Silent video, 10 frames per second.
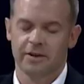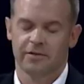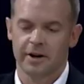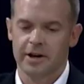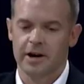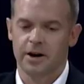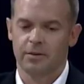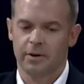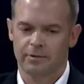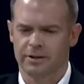of funny.
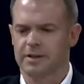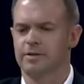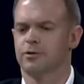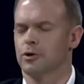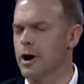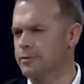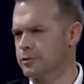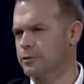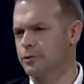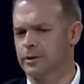When I was at the infantry officer school,